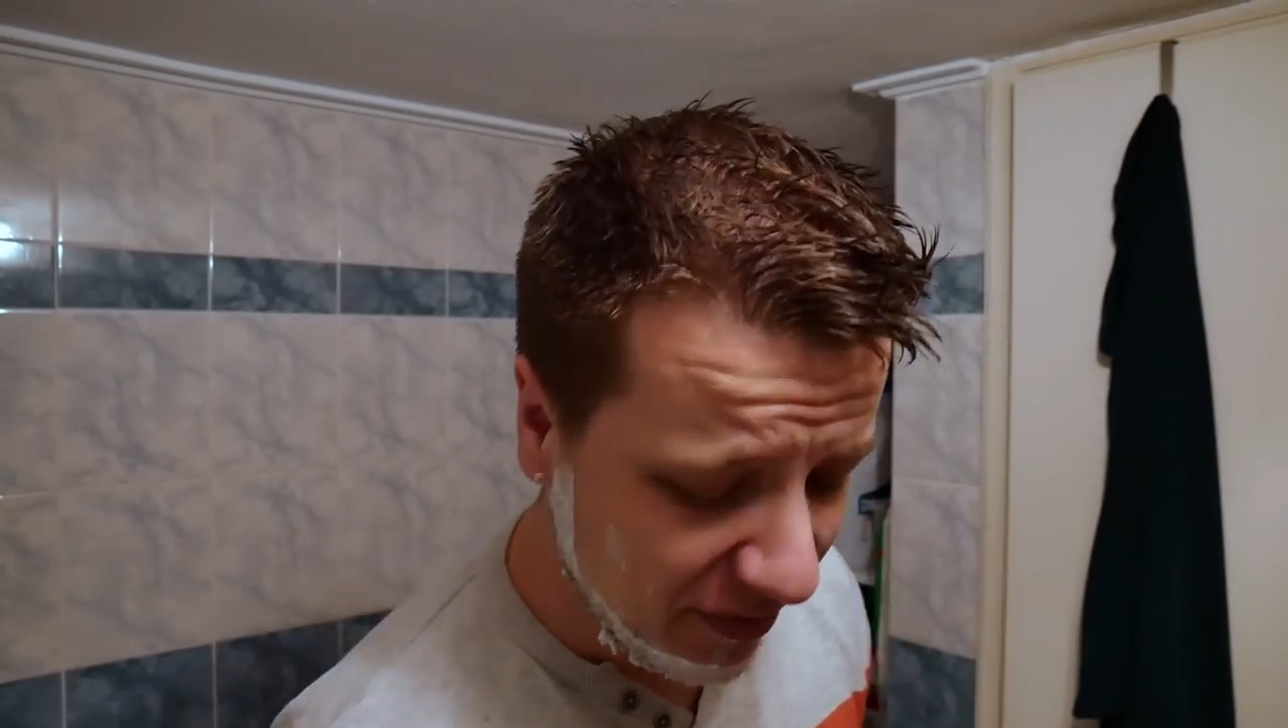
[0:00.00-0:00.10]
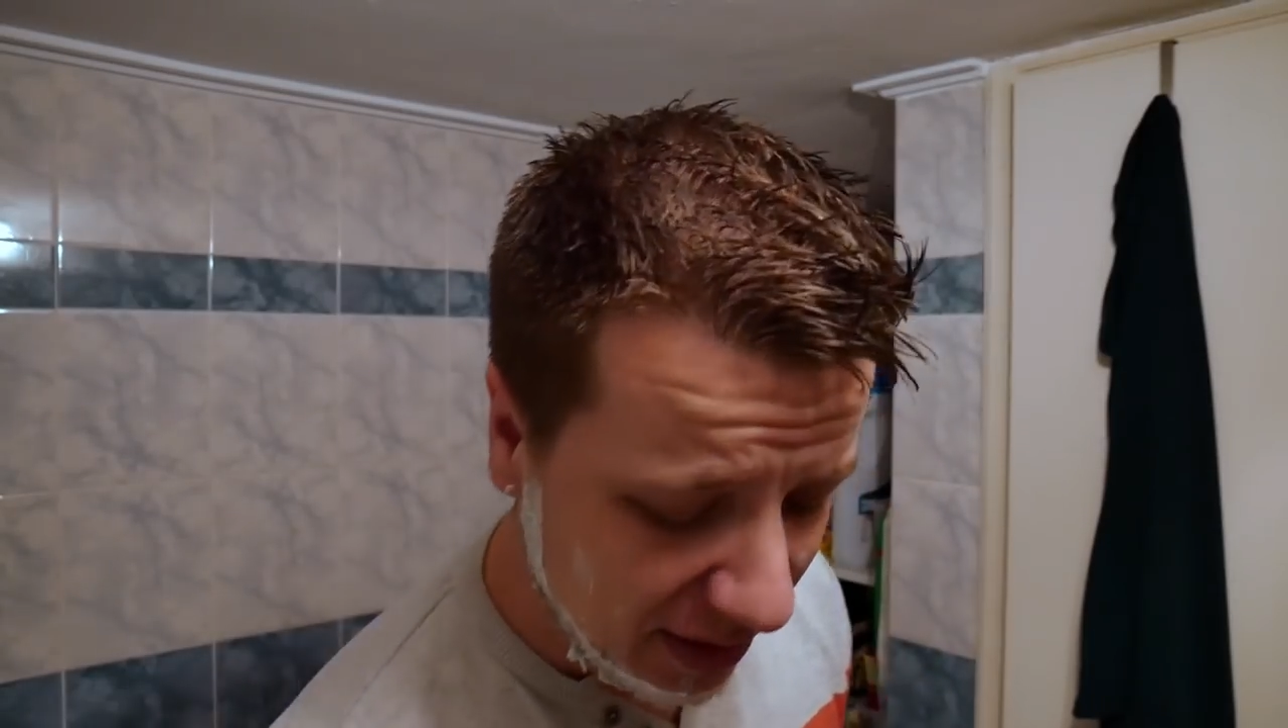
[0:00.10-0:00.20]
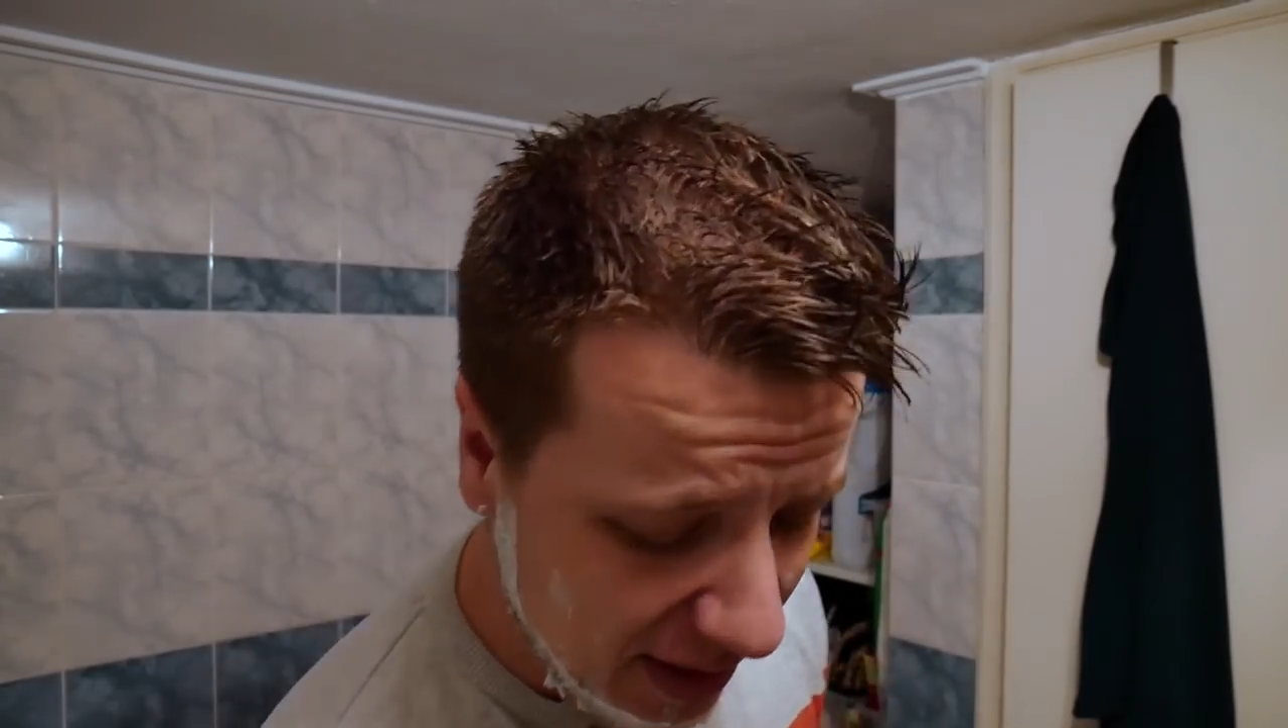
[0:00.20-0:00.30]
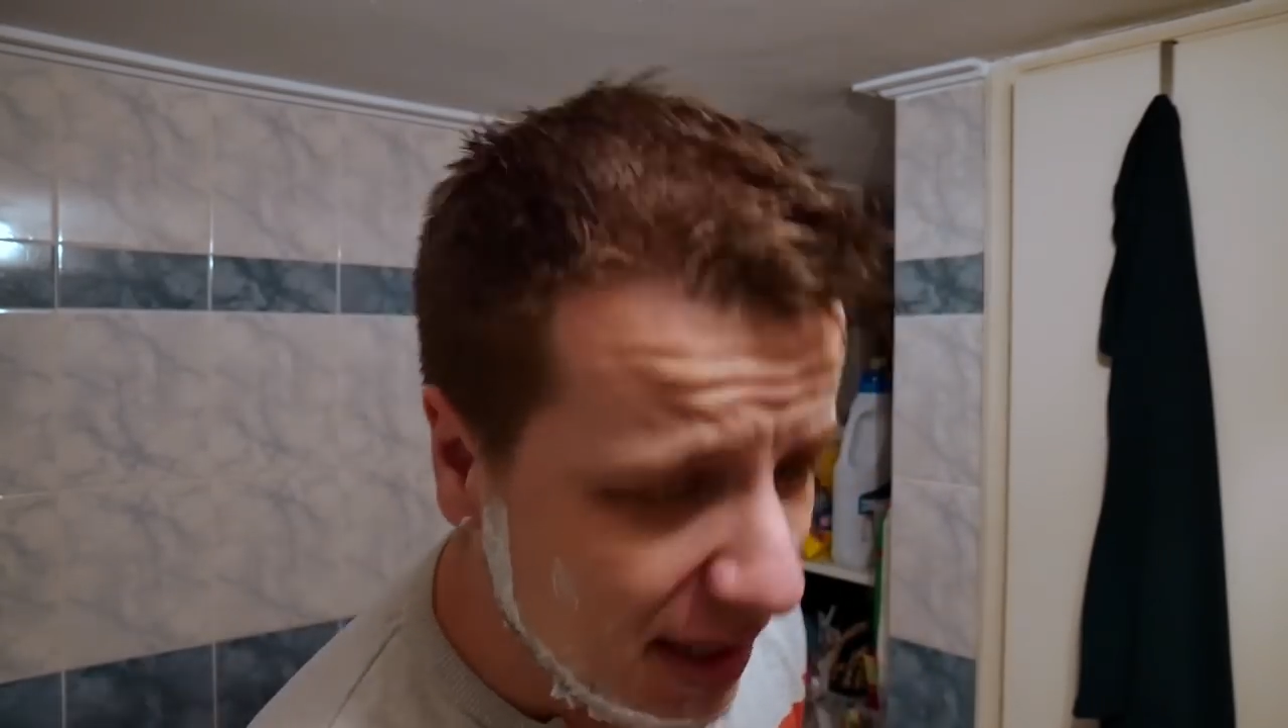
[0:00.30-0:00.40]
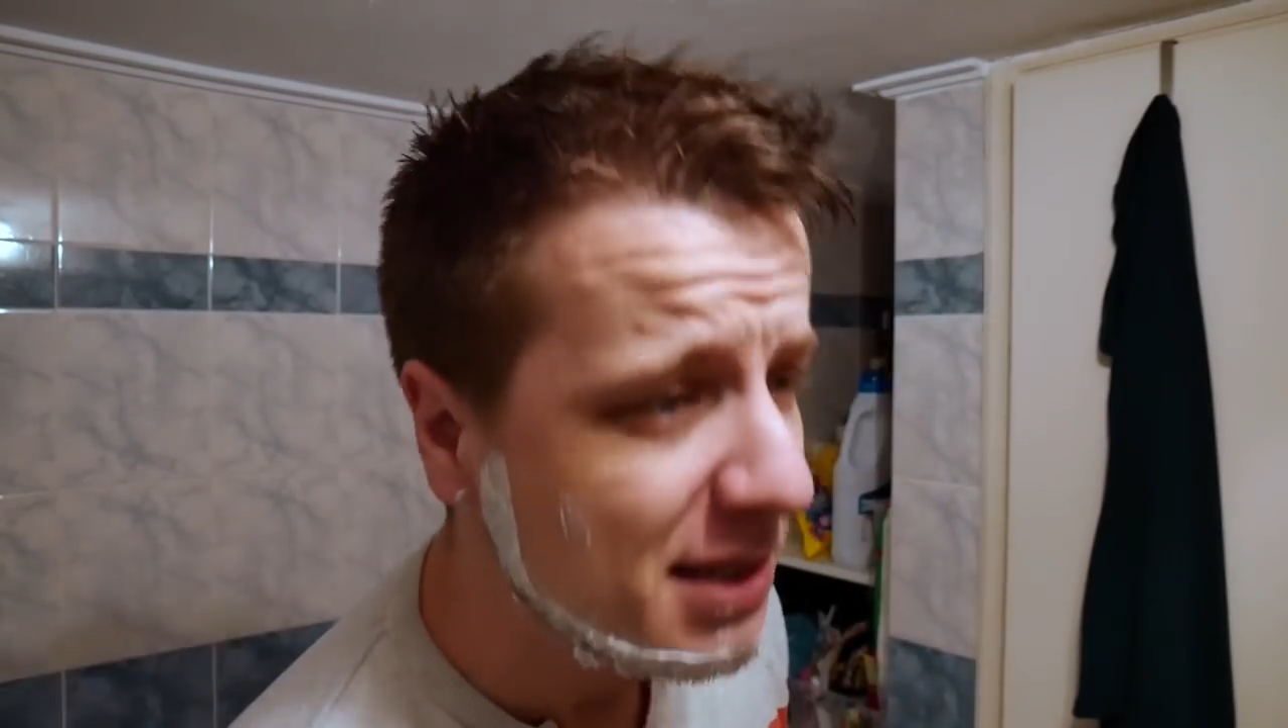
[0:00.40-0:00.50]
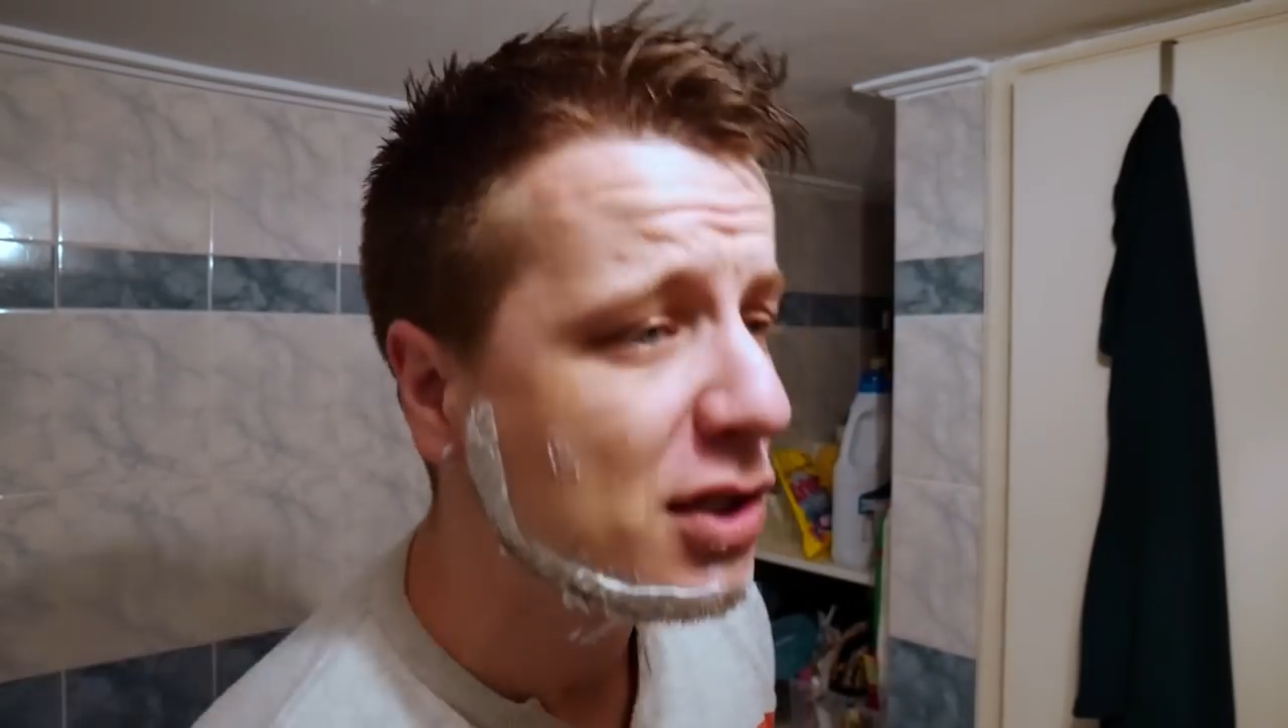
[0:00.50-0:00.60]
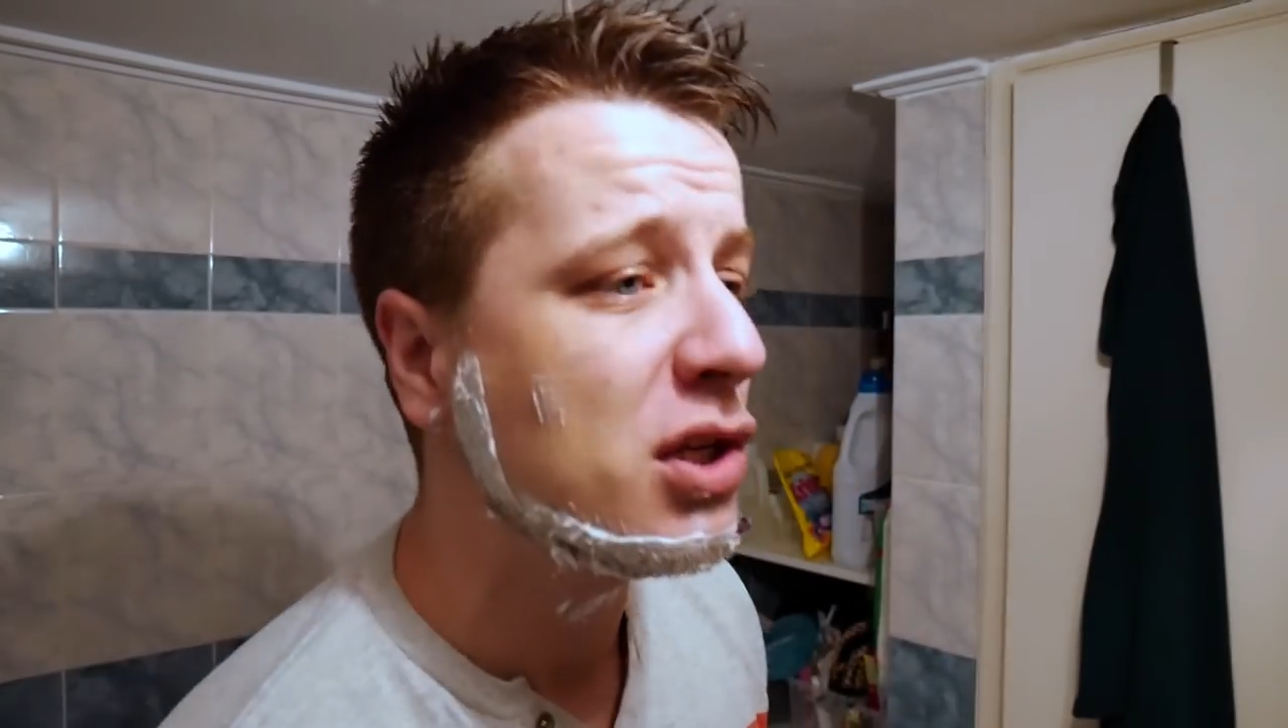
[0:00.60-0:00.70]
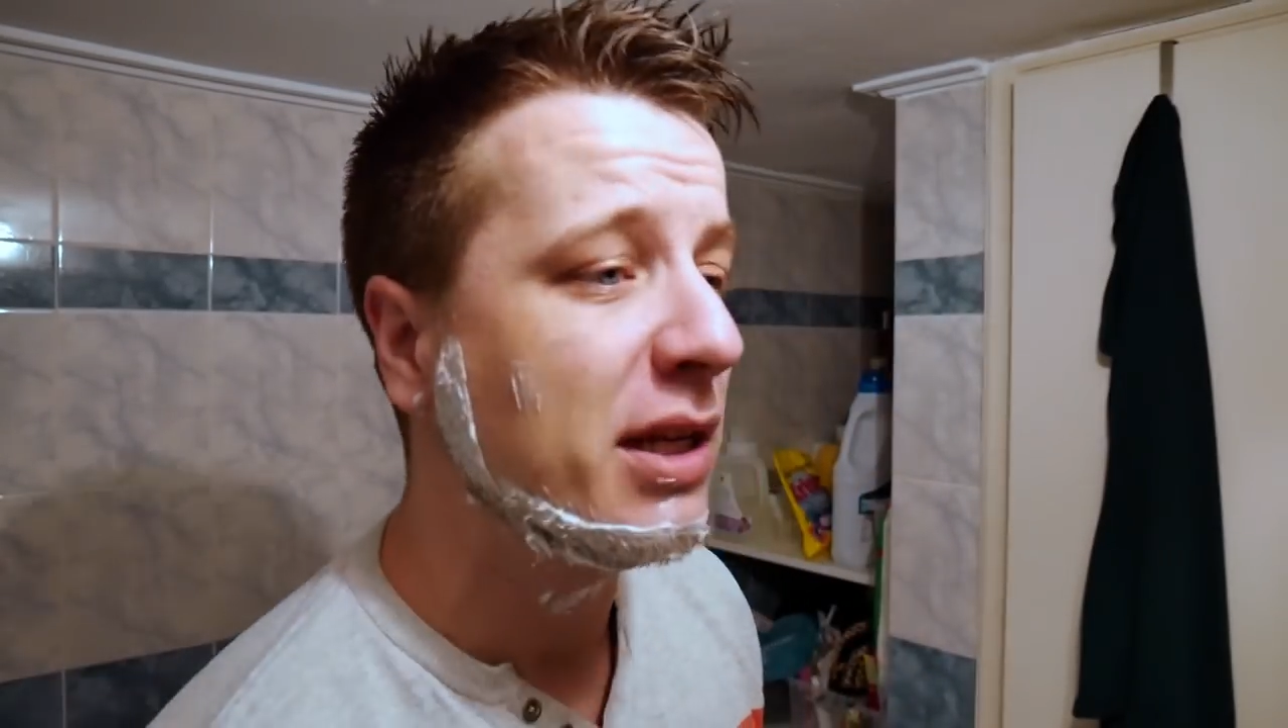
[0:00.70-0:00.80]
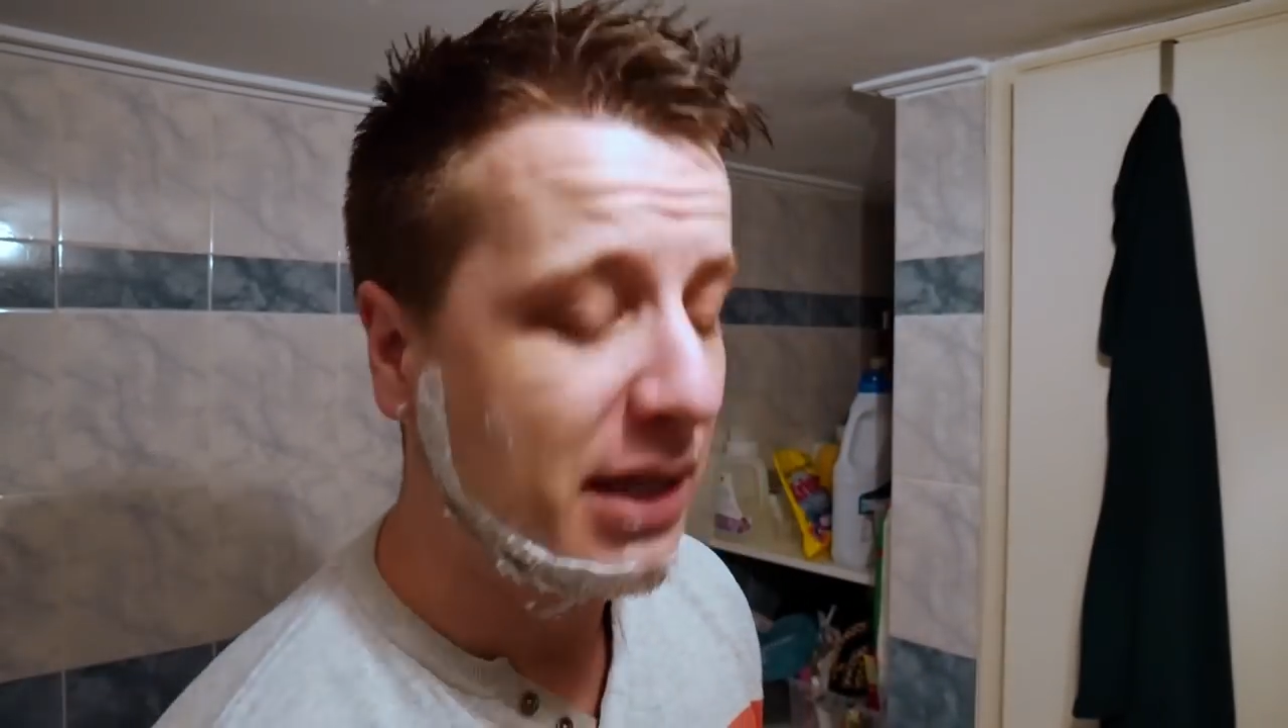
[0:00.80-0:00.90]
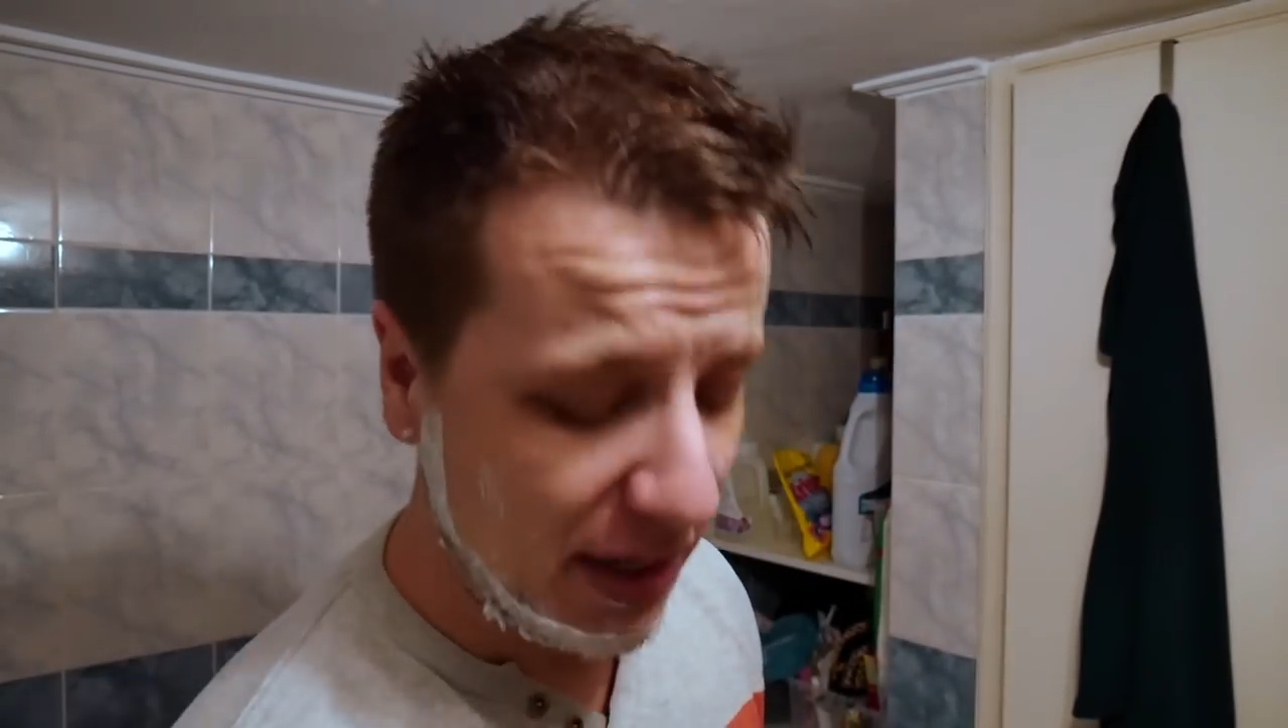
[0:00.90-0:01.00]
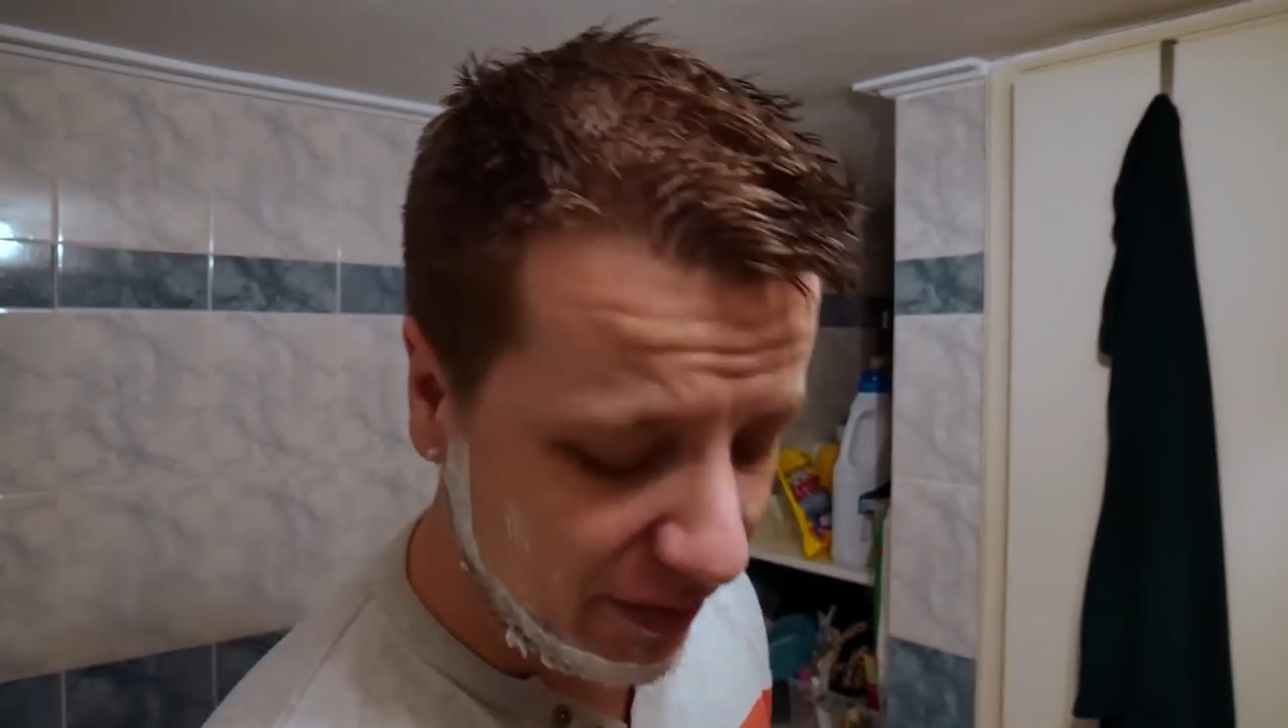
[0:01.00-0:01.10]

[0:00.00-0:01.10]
very nice actually.